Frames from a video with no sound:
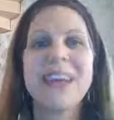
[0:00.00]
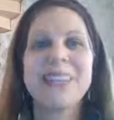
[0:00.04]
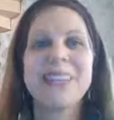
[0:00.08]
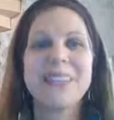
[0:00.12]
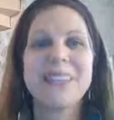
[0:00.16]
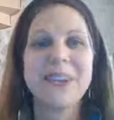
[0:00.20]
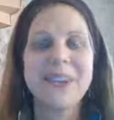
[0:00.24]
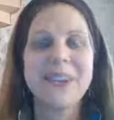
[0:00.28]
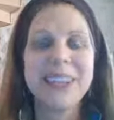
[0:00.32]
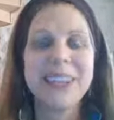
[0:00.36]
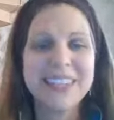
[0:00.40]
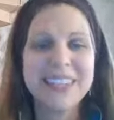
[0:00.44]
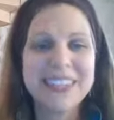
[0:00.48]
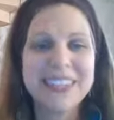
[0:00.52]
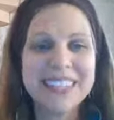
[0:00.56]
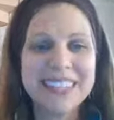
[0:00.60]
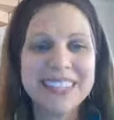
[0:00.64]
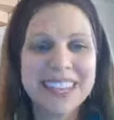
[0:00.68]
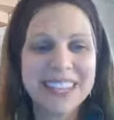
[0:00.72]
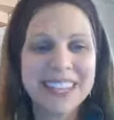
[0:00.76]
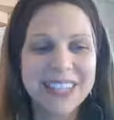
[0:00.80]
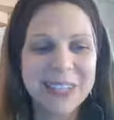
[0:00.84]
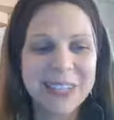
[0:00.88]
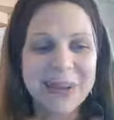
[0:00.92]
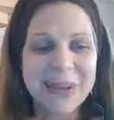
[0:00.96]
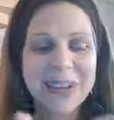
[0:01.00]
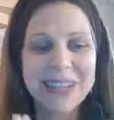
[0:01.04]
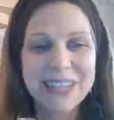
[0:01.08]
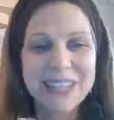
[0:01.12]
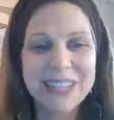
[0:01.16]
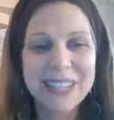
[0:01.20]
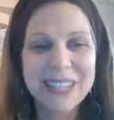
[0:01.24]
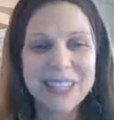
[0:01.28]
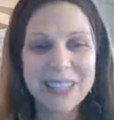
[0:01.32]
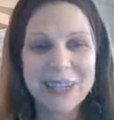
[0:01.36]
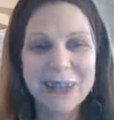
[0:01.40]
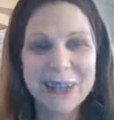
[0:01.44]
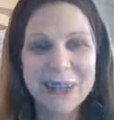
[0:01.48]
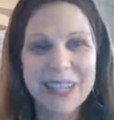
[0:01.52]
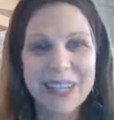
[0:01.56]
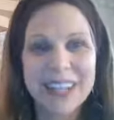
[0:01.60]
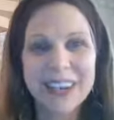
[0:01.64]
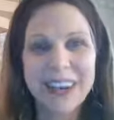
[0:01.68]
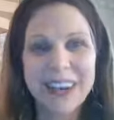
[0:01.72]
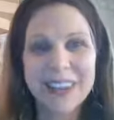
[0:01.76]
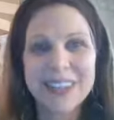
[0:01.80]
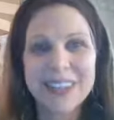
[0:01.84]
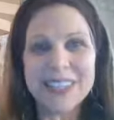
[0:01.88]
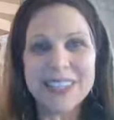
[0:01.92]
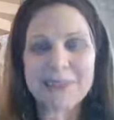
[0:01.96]
So here's the tool. I
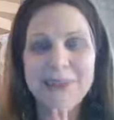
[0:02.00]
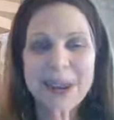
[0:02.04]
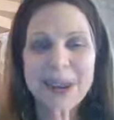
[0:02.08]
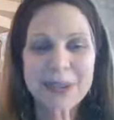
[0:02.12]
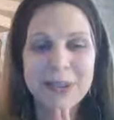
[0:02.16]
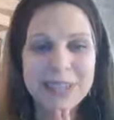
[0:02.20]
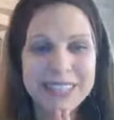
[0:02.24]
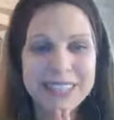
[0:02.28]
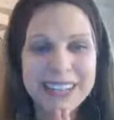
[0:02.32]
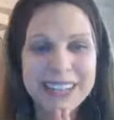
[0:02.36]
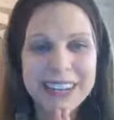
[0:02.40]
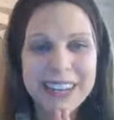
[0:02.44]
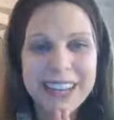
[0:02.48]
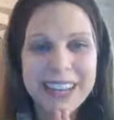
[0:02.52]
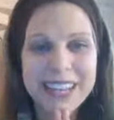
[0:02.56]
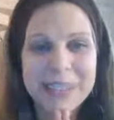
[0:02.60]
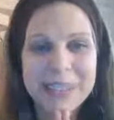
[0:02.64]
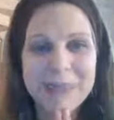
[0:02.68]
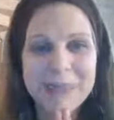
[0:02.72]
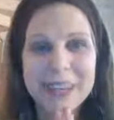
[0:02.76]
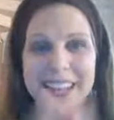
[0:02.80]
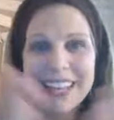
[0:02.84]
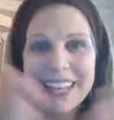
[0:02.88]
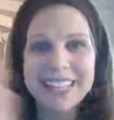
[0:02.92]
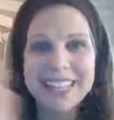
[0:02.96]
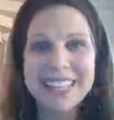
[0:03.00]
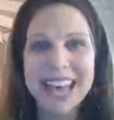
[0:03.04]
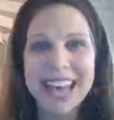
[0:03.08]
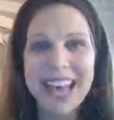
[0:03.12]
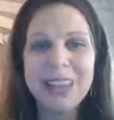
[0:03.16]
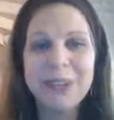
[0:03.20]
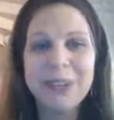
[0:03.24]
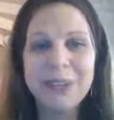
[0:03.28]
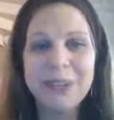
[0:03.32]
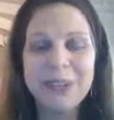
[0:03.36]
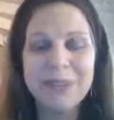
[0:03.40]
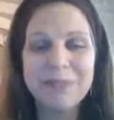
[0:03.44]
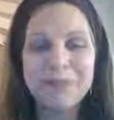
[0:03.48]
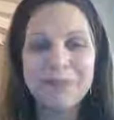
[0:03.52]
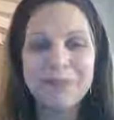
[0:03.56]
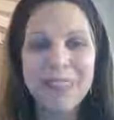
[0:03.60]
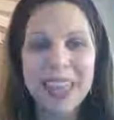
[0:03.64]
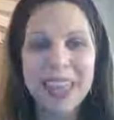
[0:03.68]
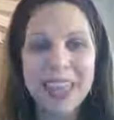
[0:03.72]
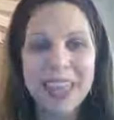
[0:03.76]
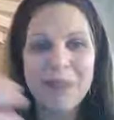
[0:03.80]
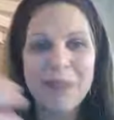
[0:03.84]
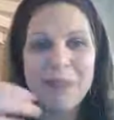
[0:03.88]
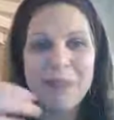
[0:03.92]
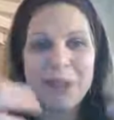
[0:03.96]
call it the spiral staircase because Elul,
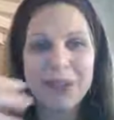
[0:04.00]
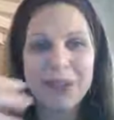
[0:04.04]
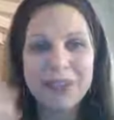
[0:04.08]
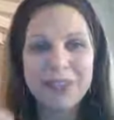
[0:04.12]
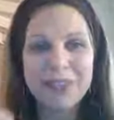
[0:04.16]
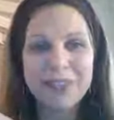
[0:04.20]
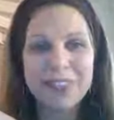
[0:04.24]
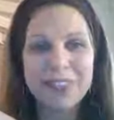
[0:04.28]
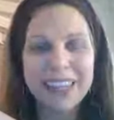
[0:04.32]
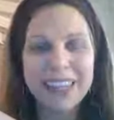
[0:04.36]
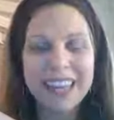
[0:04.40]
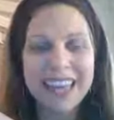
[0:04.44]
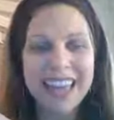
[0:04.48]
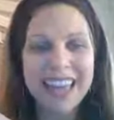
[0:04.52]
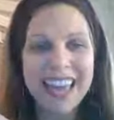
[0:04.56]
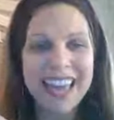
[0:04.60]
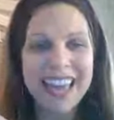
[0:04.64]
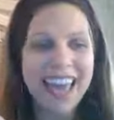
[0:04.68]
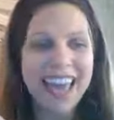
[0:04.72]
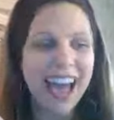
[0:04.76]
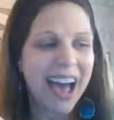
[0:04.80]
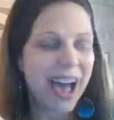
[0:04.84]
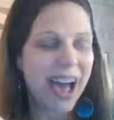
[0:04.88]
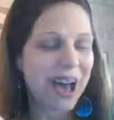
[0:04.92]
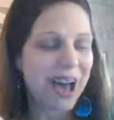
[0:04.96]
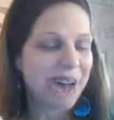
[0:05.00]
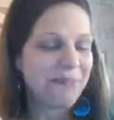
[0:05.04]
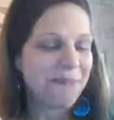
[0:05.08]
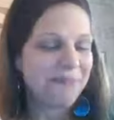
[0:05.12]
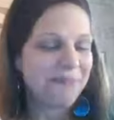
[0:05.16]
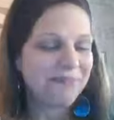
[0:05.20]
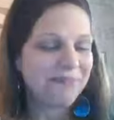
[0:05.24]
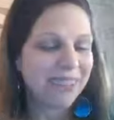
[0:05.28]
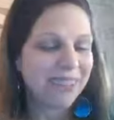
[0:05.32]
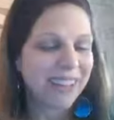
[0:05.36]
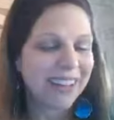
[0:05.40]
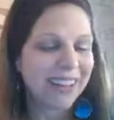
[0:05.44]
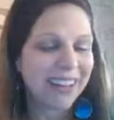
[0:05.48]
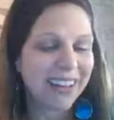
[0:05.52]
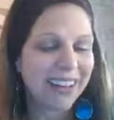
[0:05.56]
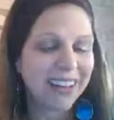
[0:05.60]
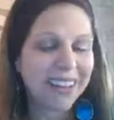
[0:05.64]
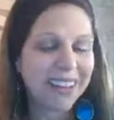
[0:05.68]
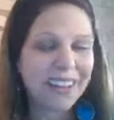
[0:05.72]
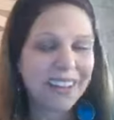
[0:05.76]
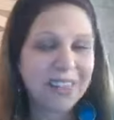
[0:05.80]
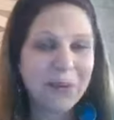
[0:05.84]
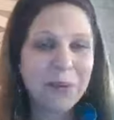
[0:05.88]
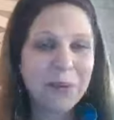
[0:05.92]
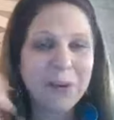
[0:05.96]
beautifully,
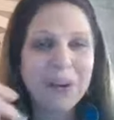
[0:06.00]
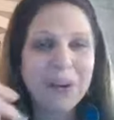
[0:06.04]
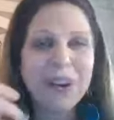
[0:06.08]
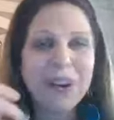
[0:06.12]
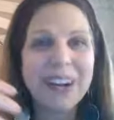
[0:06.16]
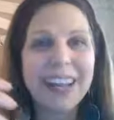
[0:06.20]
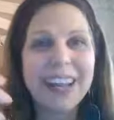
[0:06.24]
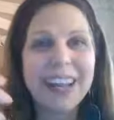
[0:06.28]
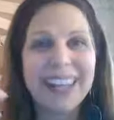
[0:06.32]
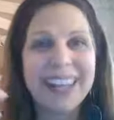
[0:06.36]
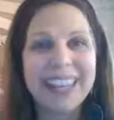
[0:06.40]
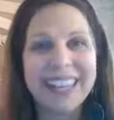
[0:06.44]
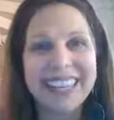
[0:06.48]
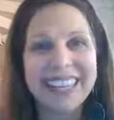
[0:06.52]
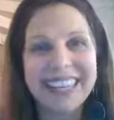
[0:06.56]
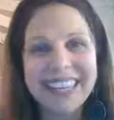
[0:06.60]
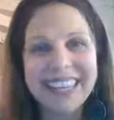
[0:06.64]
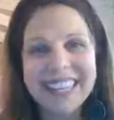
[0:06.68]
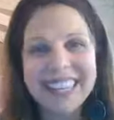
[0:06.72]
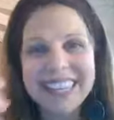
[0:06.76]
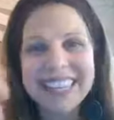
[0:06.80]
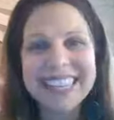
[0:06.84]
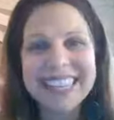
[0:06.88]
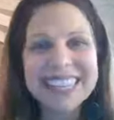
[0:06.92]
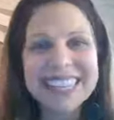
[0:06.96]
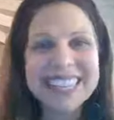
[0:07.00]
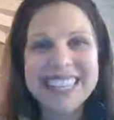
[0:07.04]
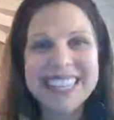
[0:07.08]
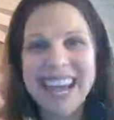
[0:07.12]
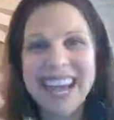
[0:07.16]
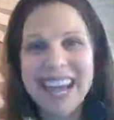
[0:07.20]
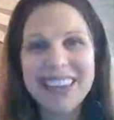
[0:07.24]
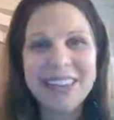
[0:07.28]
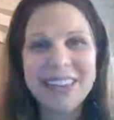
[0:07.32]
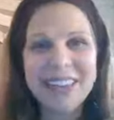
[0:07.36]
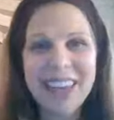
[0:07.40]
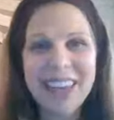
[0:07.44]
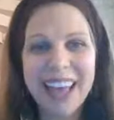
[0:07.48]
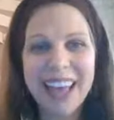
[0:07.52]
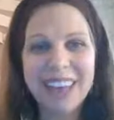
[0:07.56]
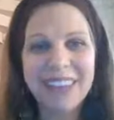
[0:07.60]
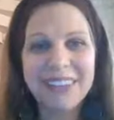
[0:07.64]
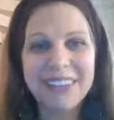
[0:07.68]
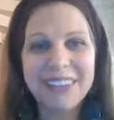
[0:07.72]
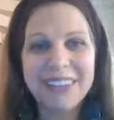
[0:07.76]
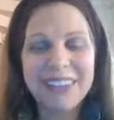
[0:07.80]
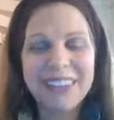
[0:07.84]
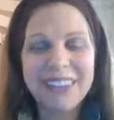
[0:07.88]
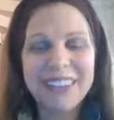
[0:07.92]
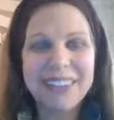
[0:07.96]
the word inside of
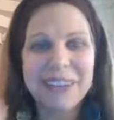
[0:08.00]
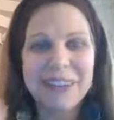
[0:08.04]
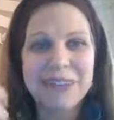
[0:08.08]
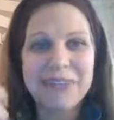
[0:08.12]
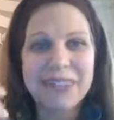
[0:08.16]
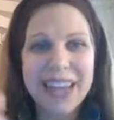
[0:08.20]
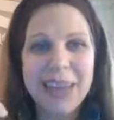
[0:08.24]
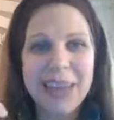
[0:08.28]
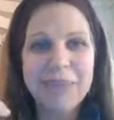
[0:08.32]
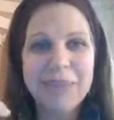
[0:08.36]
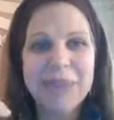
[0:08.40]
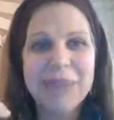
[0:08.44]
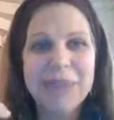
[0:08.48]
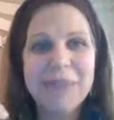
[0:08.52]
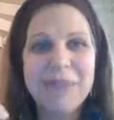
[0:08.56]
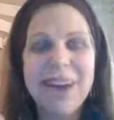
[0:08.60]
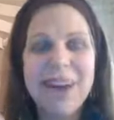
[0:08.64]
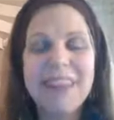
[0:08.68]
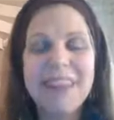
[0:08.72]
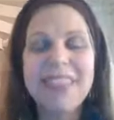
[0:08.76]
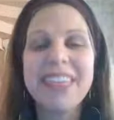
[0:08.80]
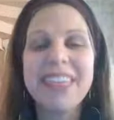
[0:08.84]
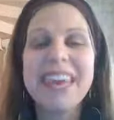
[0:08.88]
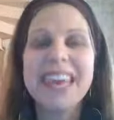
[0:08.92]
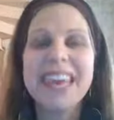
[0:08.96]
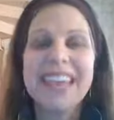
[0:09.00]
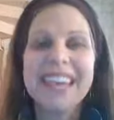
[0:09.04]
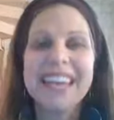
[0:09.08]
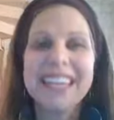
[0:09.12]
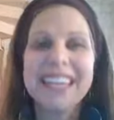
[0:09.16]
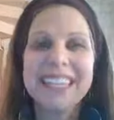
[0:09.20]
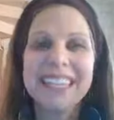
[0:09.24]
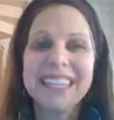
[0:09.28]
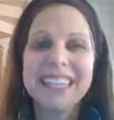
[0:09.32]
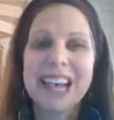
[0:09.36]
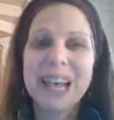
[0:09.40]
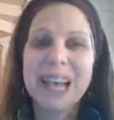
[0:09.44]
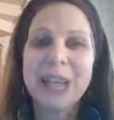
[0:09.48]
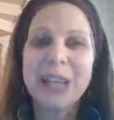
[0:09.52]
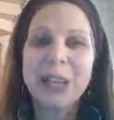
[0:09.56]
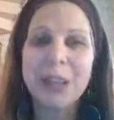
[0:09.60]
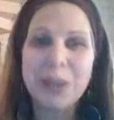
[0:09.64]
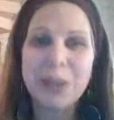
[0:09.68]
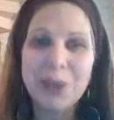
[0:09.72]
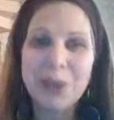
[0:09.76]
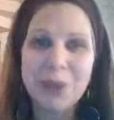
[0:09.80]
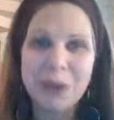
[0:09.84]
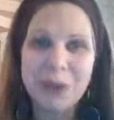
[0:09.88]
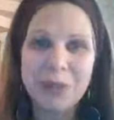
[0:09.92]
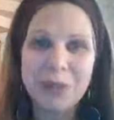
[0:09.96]
Elul, the name of the month, is
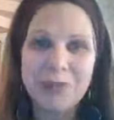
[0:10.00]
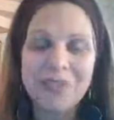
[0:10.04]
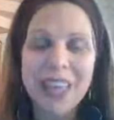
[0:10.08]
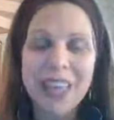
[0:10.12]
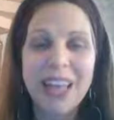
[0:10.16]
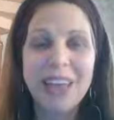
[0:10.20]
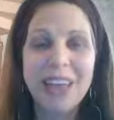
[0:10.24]
Lul.